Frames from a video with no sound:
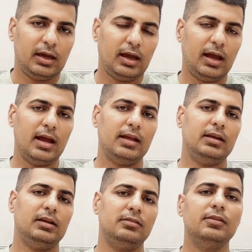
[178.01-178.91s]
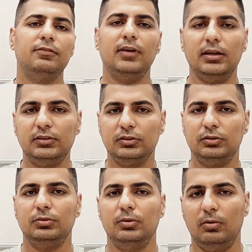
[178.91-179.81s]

had defects,